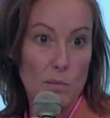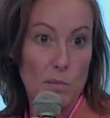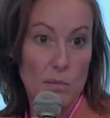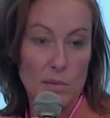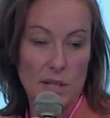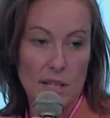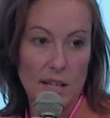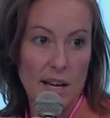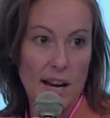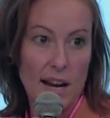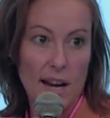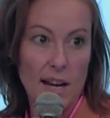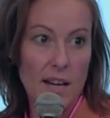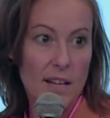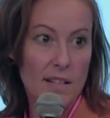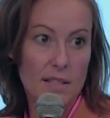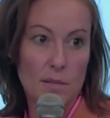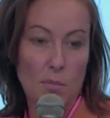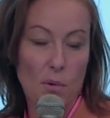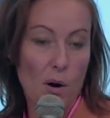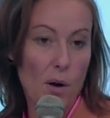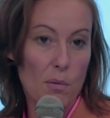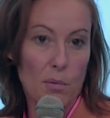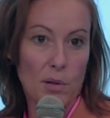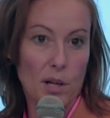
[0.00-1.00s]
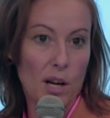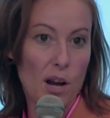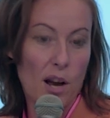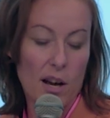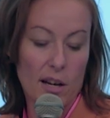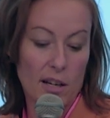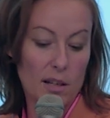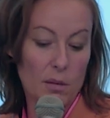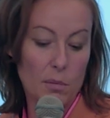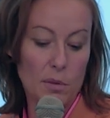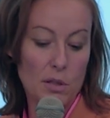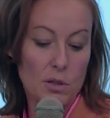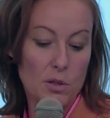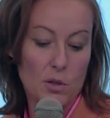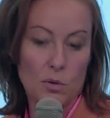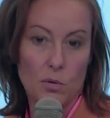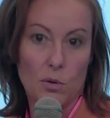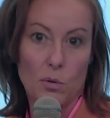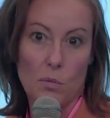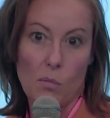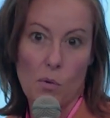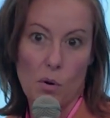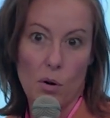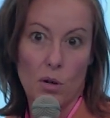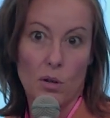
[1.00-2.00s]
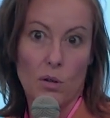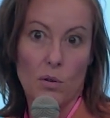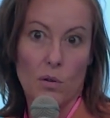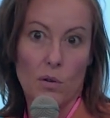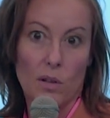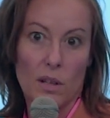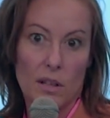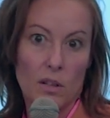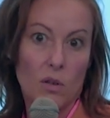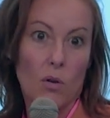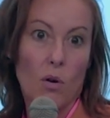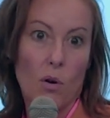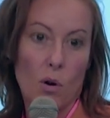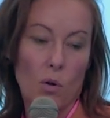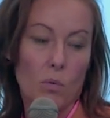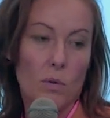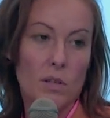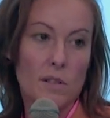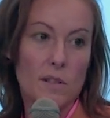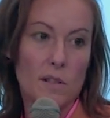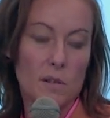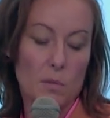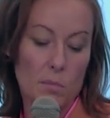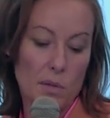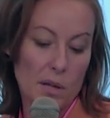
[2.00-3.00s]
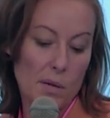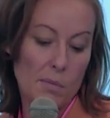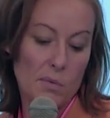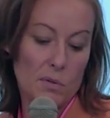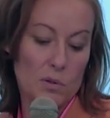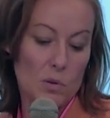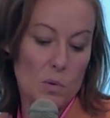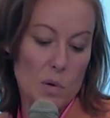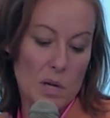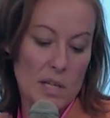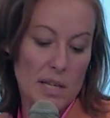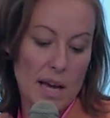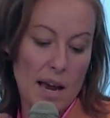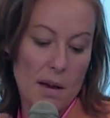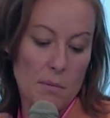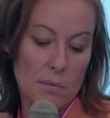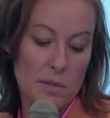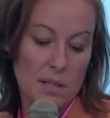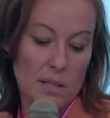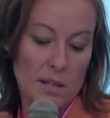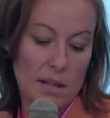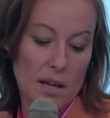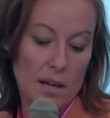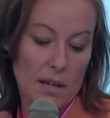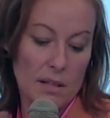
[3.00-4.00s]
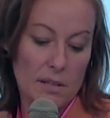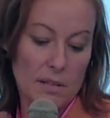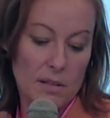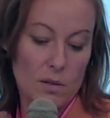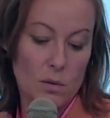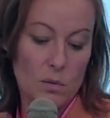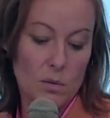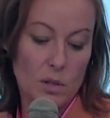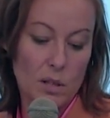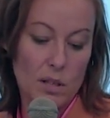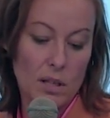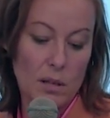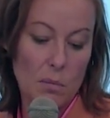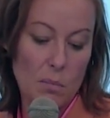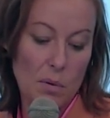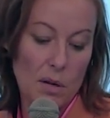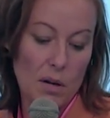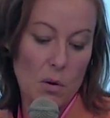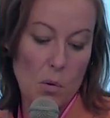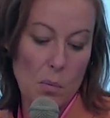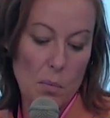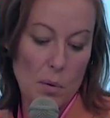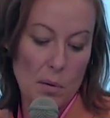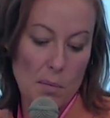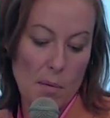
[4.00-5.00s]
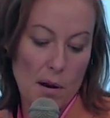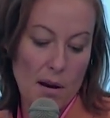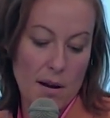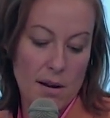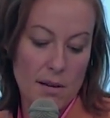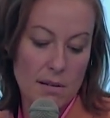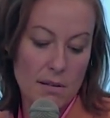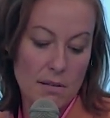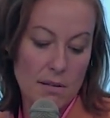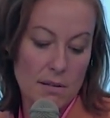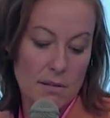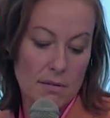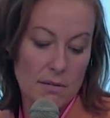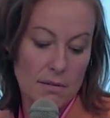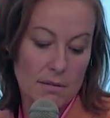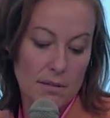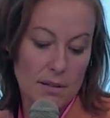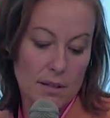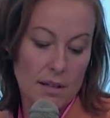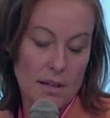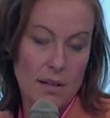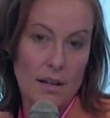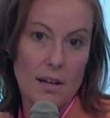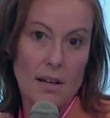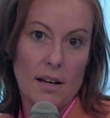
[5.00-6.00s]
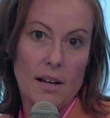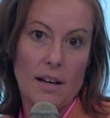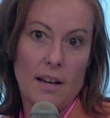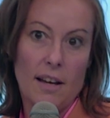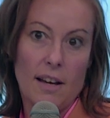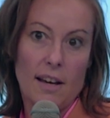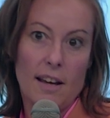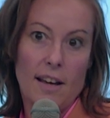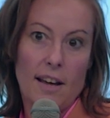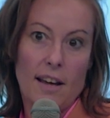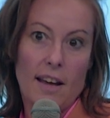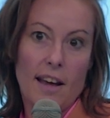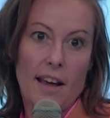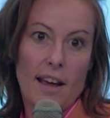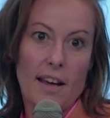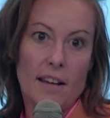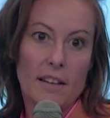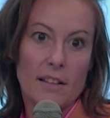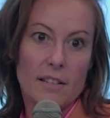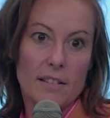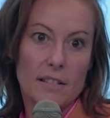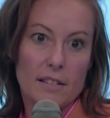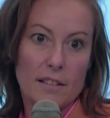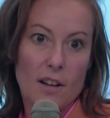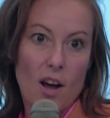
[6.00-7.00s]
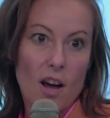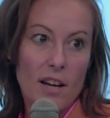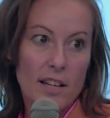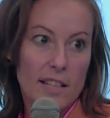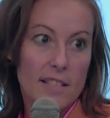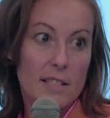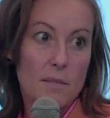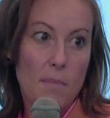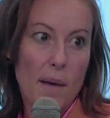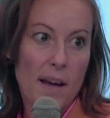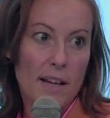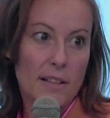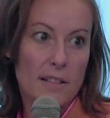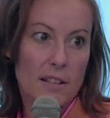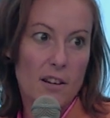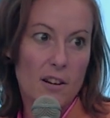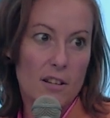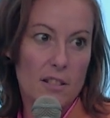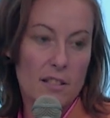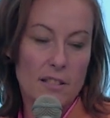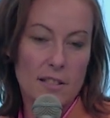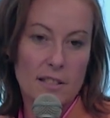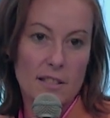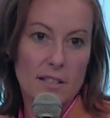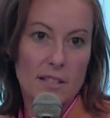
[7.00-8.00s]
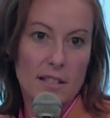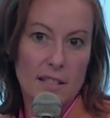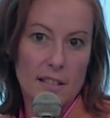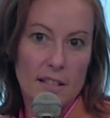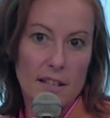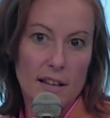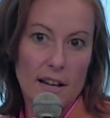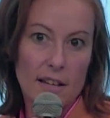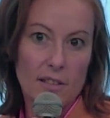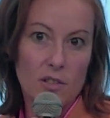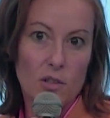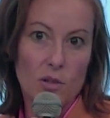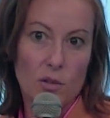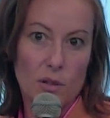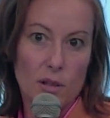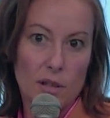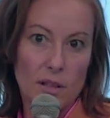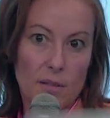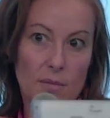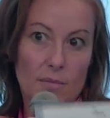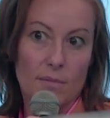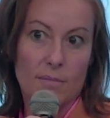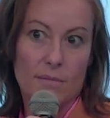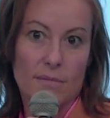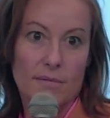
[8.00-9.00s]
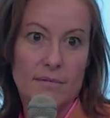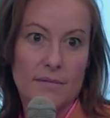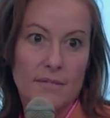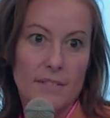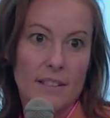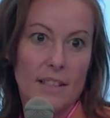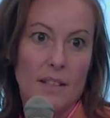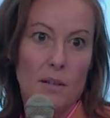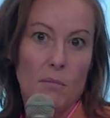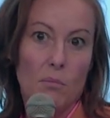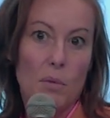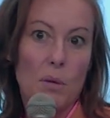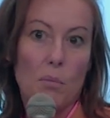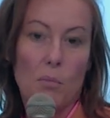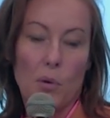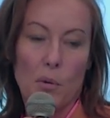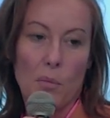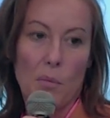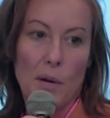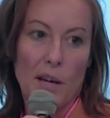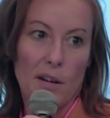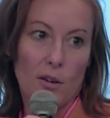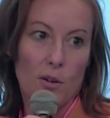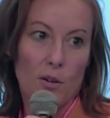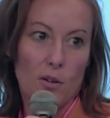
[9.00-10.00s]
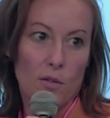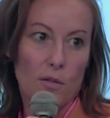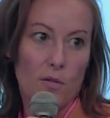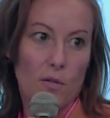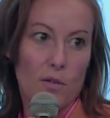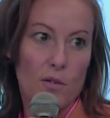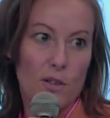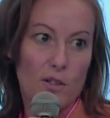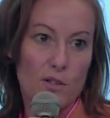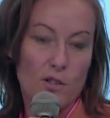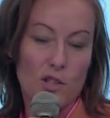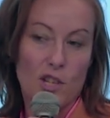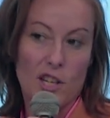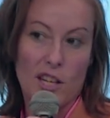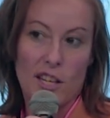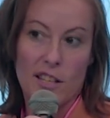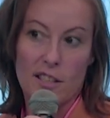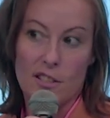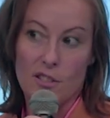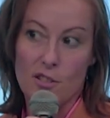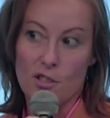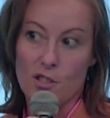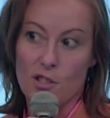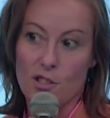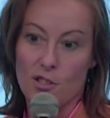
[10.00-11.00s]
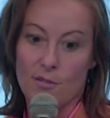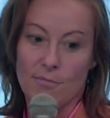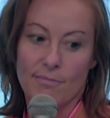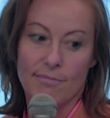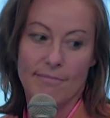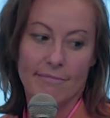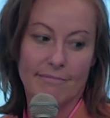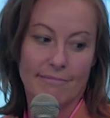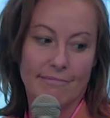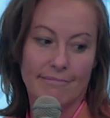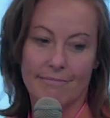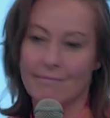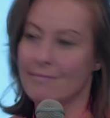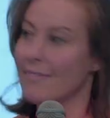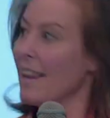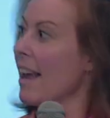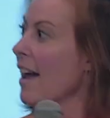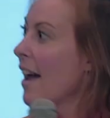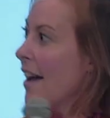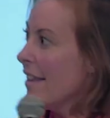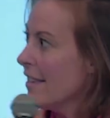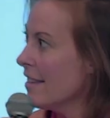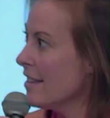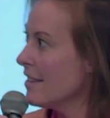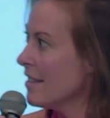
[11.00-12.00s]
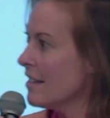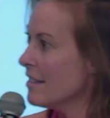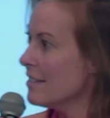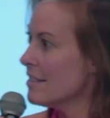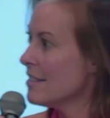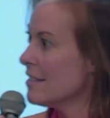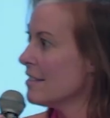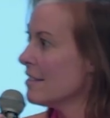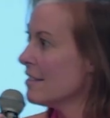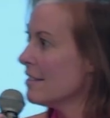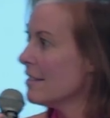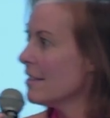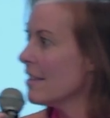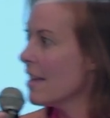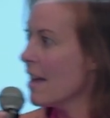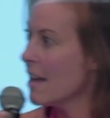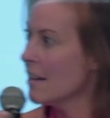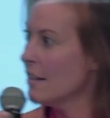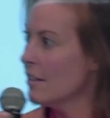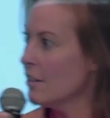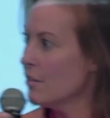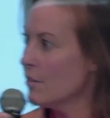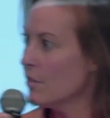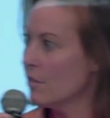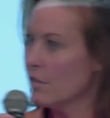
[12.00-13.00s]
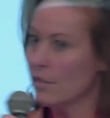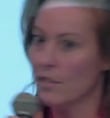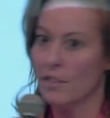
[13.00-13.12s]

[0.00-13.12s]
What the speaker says: today is probably not going to be true tomorrow, then you're always going to be able to adapt to that. So to keep an open mind and not expect constancy and actually be prepared for the change. I think that's the end of...